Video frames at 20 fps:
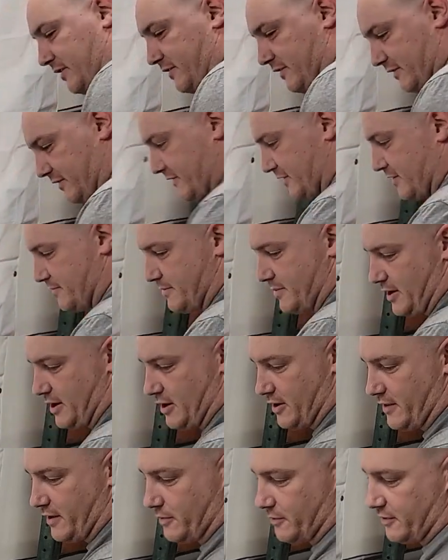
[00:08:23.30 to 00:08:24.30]
system here
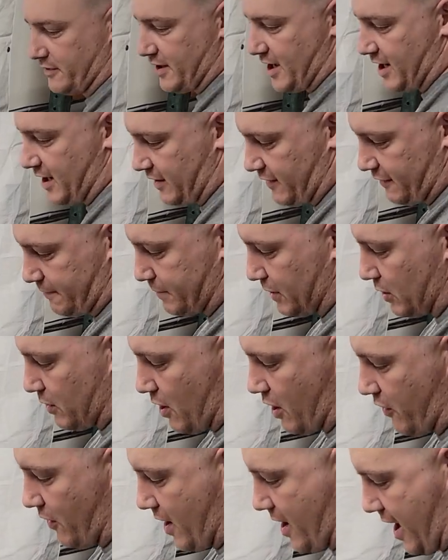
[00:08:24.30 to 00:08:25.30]
that will make
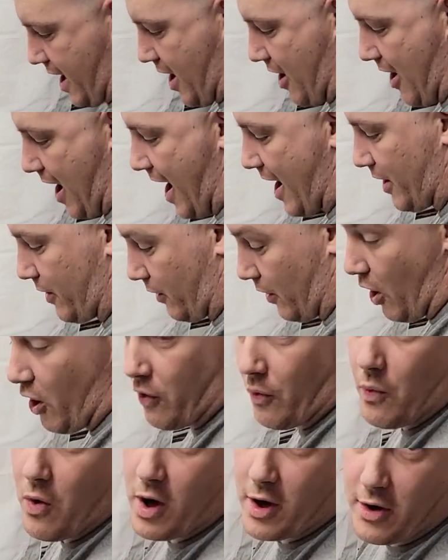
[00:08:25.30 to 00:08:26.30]
all the air out or all
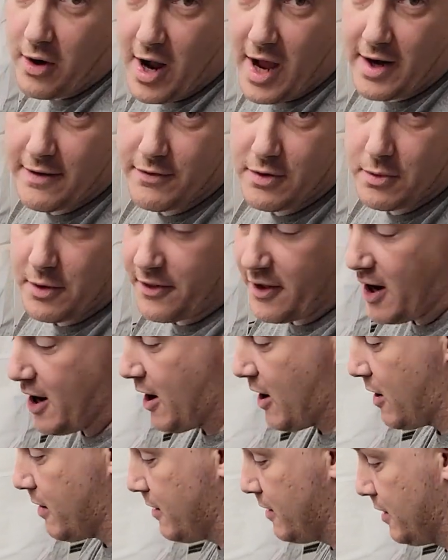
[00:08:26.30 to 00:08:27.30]
the water out of it with
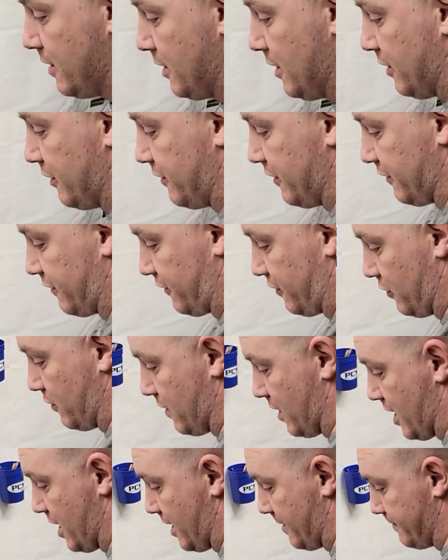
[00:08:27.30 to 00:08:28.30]
air, just to
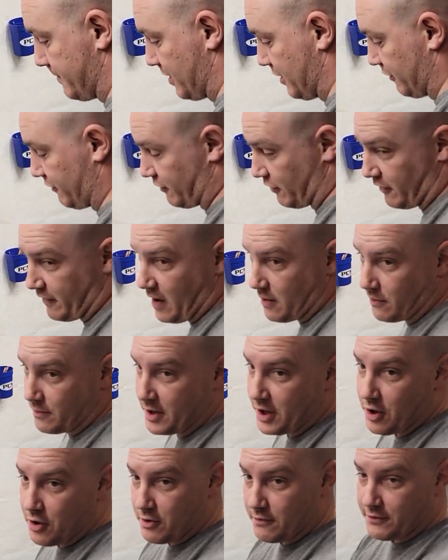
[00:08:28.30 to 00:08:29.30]
uh, ensure that when we
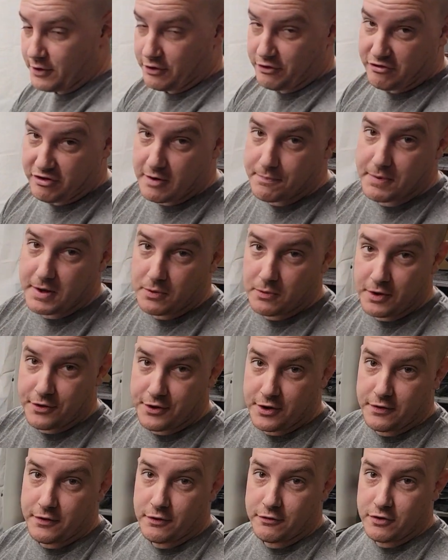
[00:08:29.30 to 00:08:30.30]
go over to shipping with
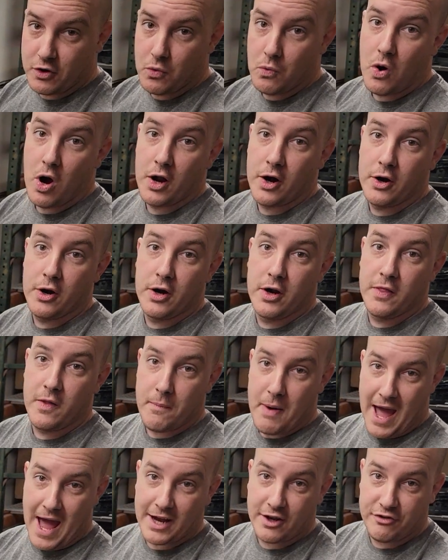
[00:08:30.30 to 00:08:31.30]
it, there's no water in the
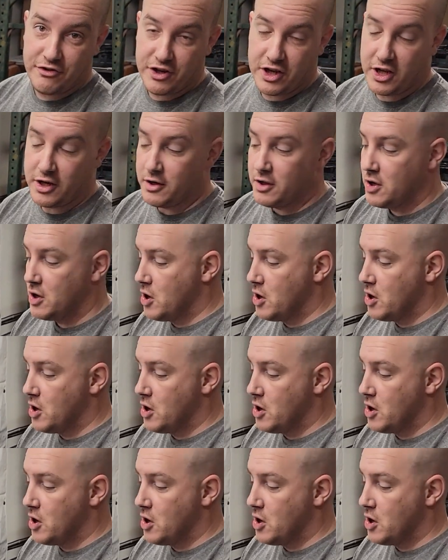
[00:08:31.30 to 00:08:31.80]
packaging.